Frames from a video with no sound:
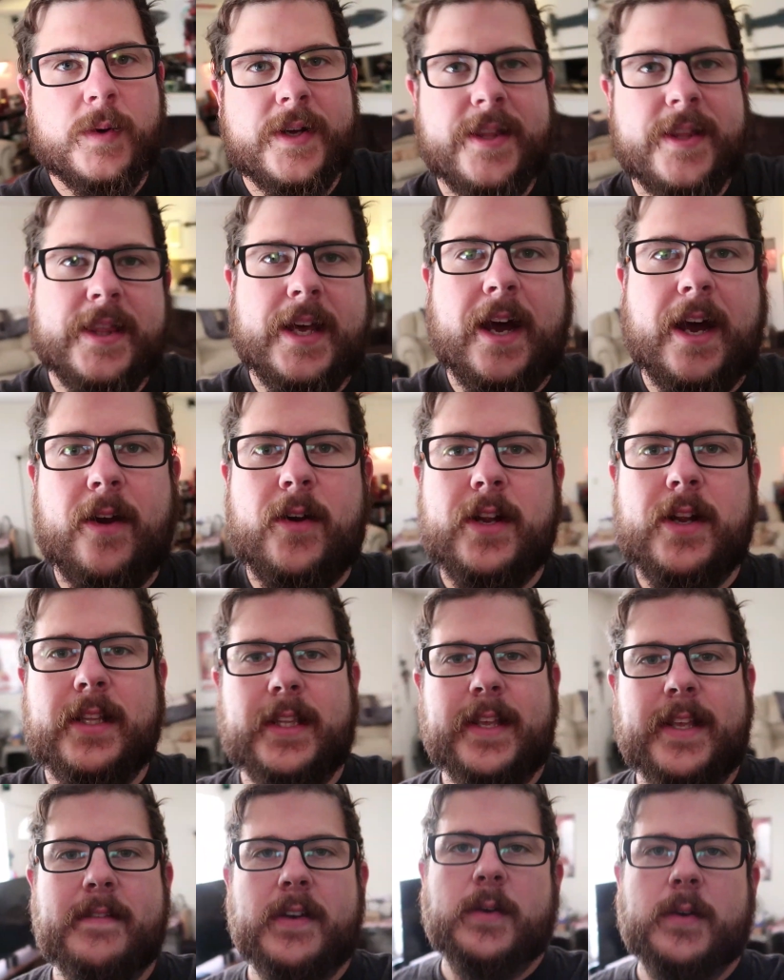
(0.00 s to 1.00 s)
with our
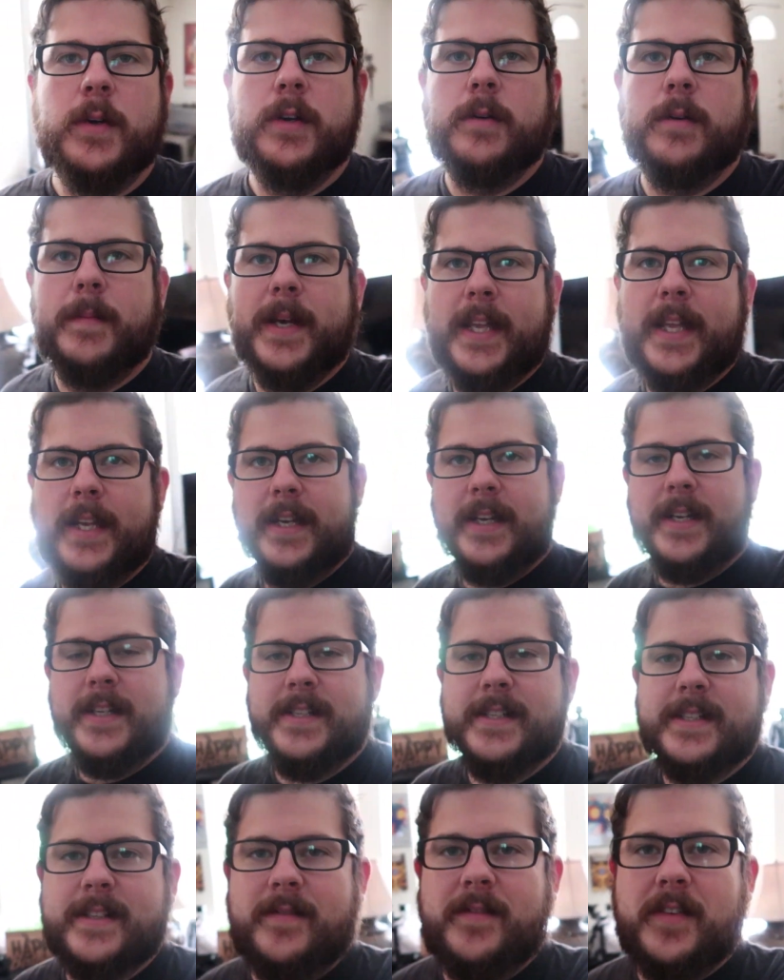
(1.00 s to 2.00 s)
living room, and it
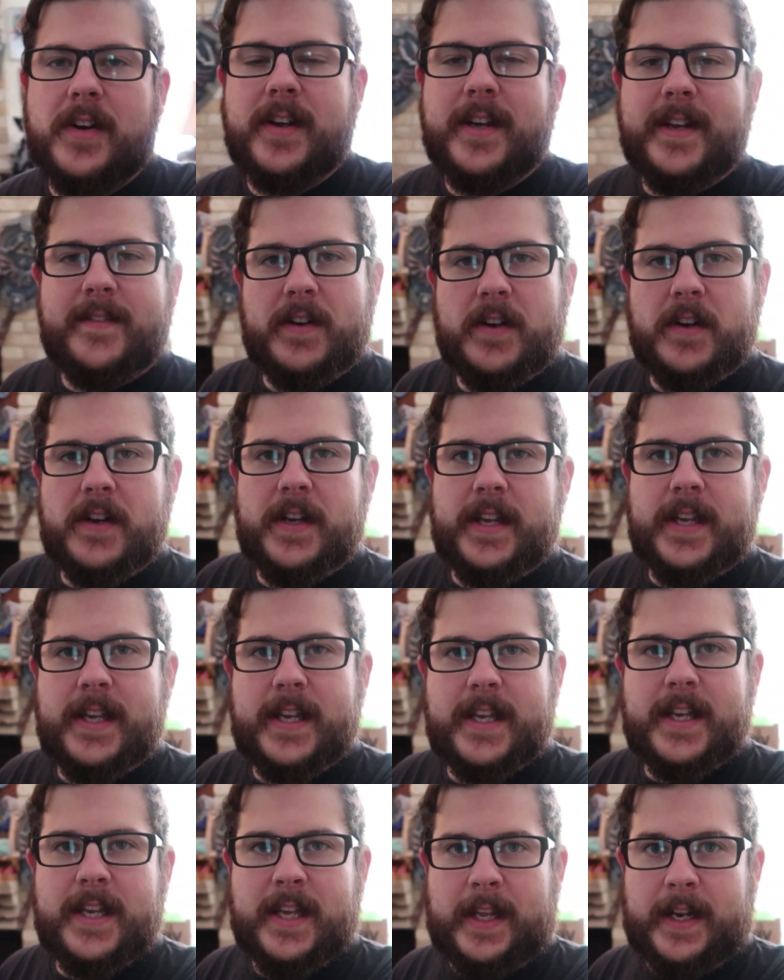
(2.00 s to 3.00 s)
is very, very
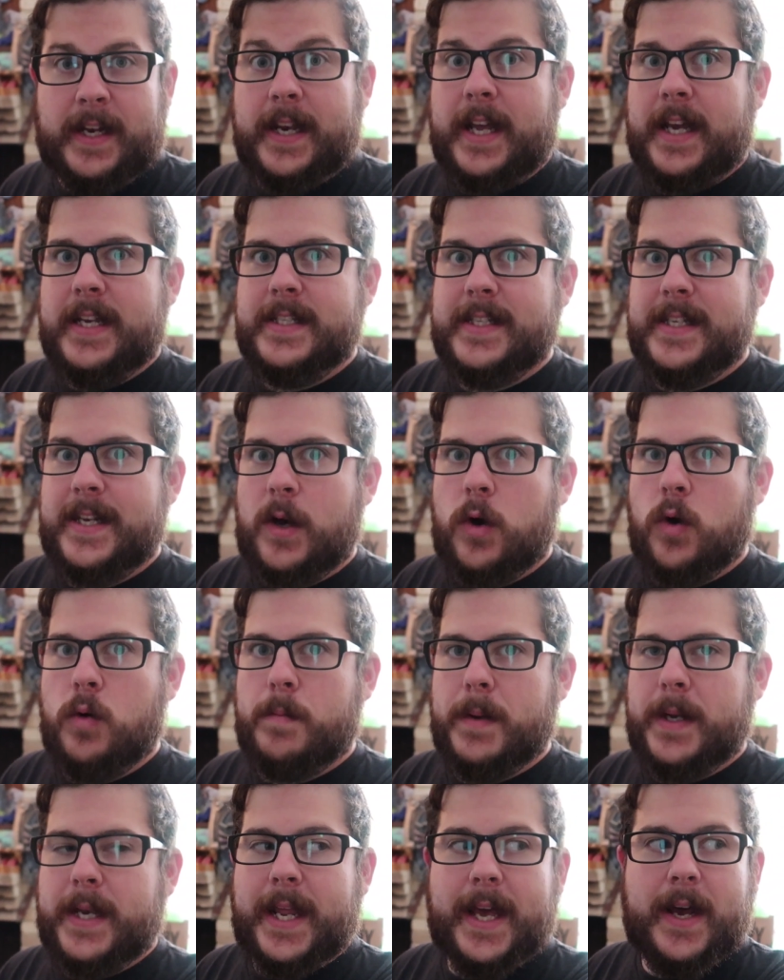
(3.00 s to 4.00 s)
nice and
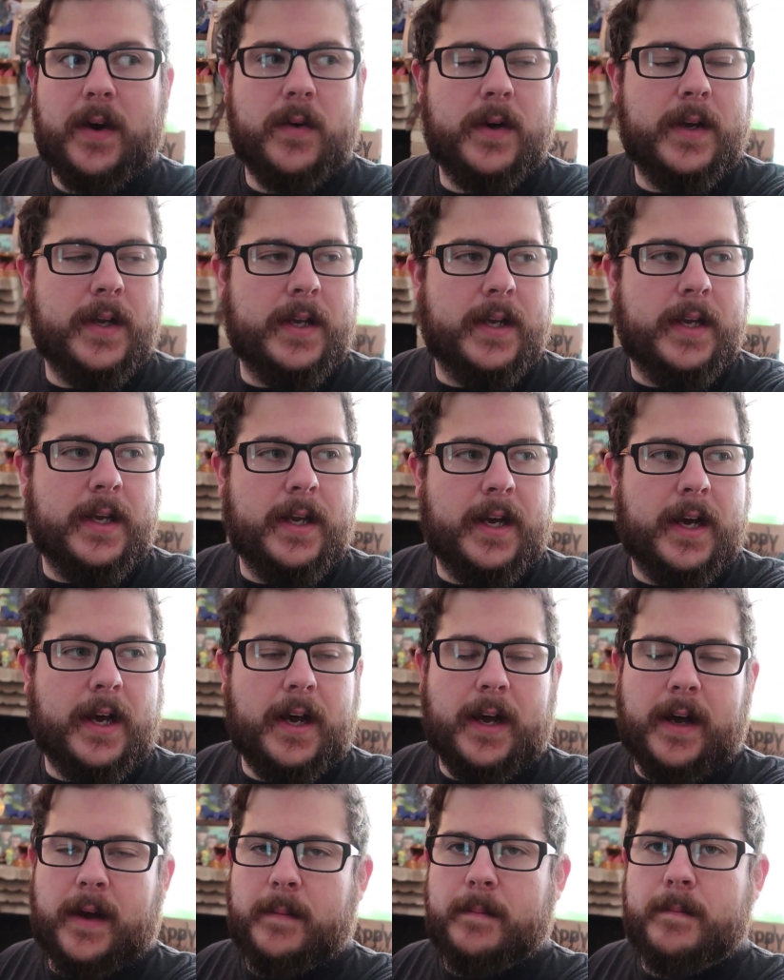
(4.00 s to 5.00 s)
open now.
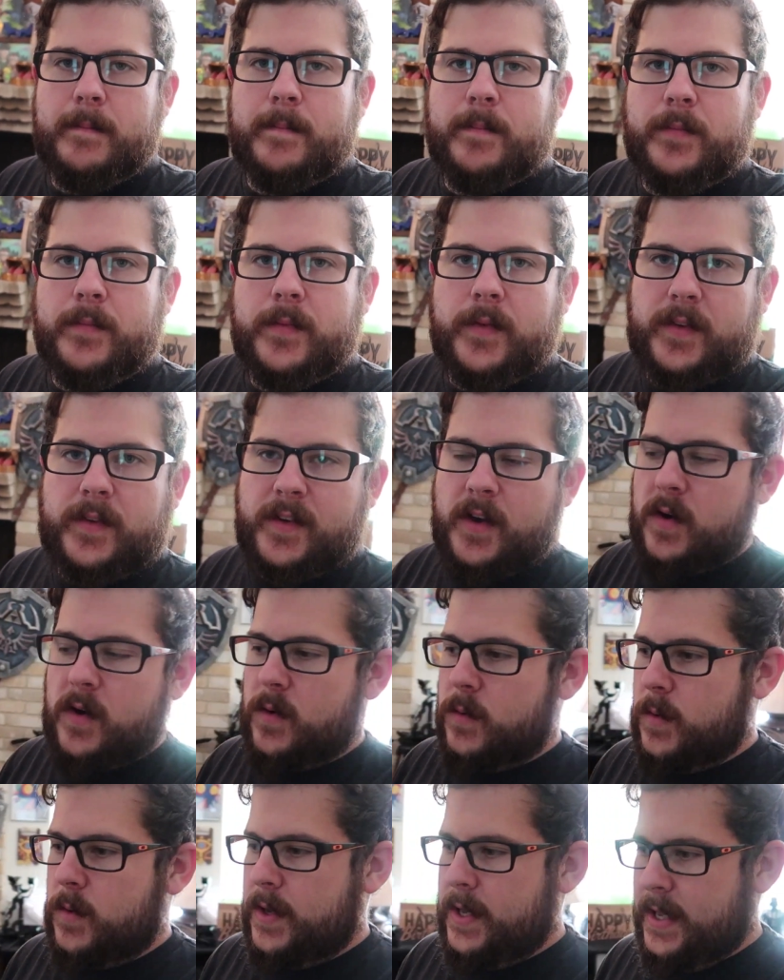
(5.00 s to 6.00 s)

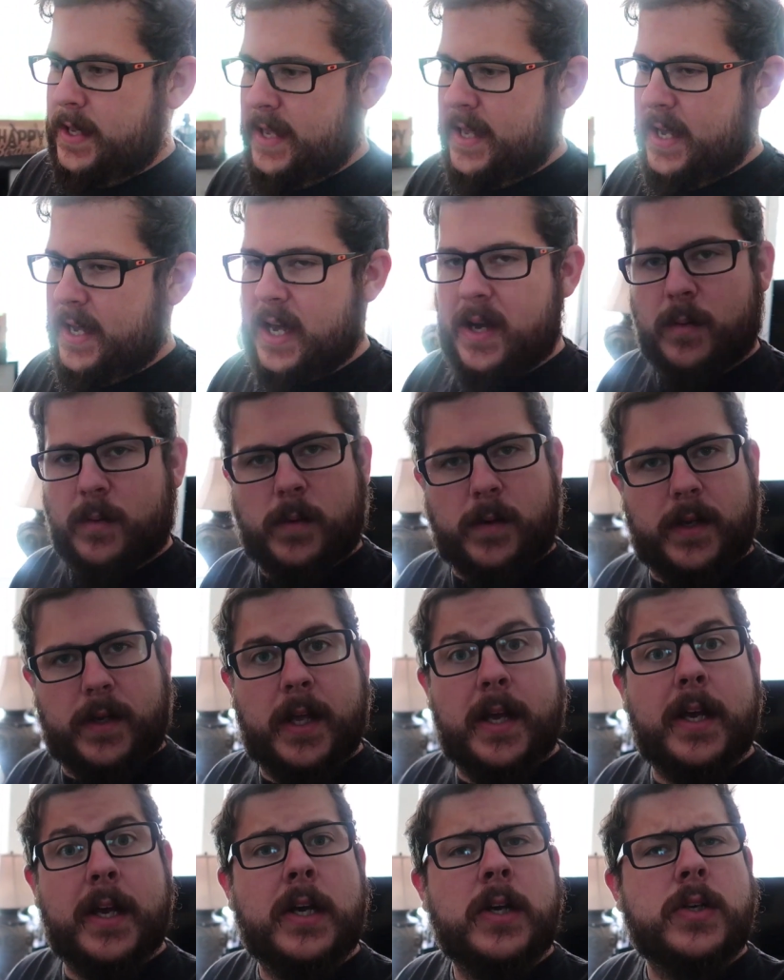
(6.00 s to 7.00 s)
So I will
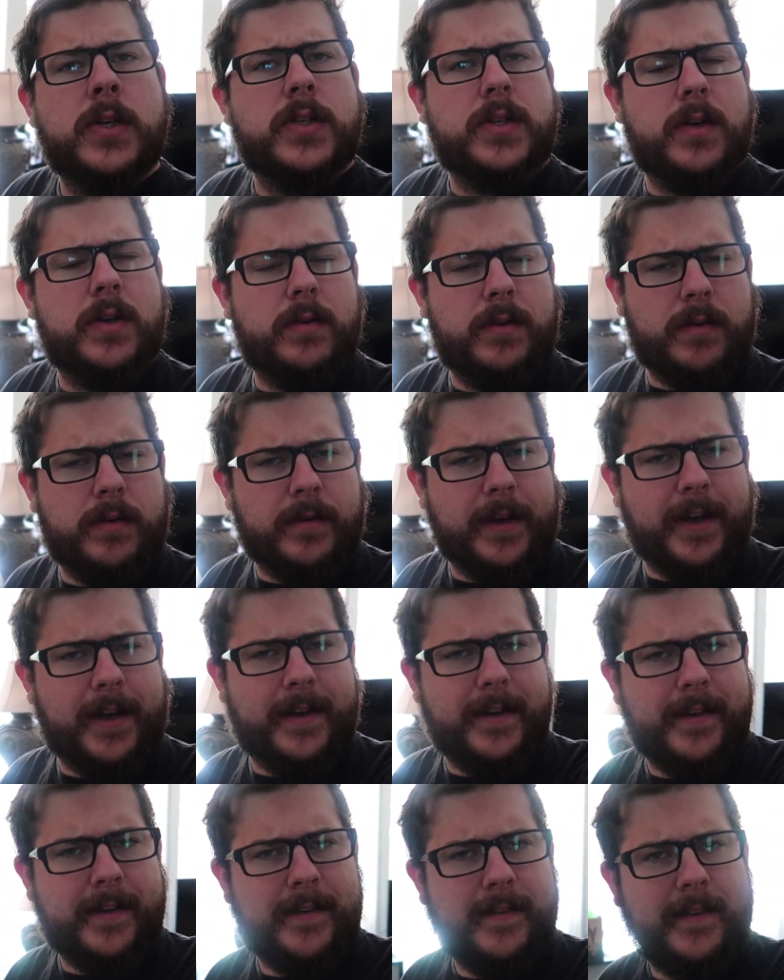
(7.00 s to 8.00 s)
show you
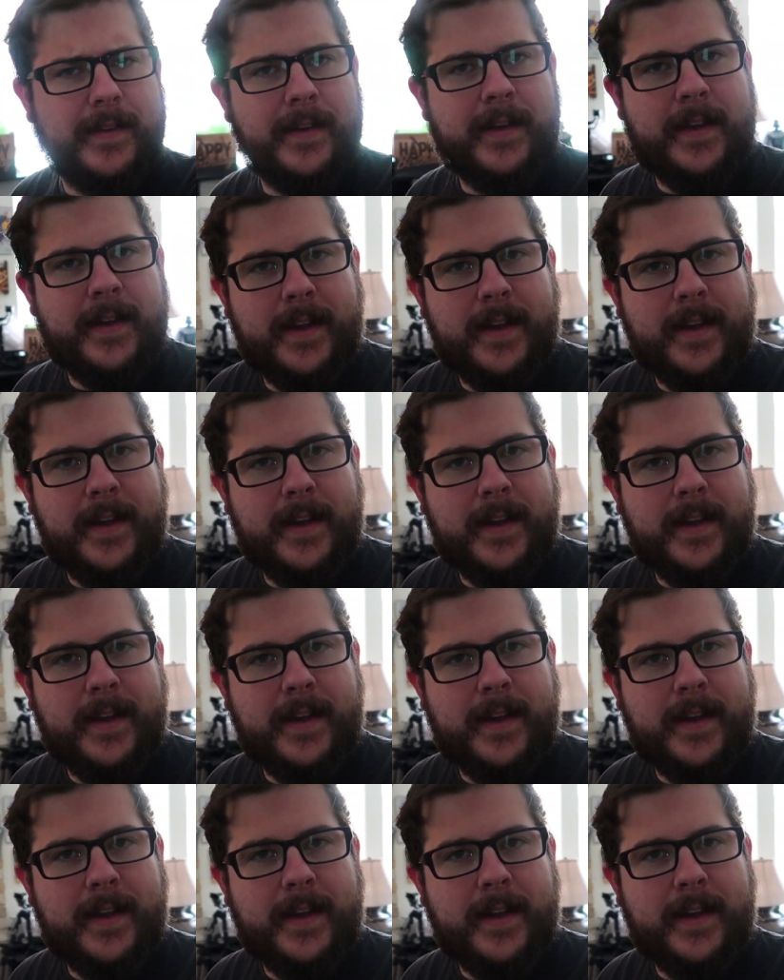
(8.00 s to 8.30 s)
guys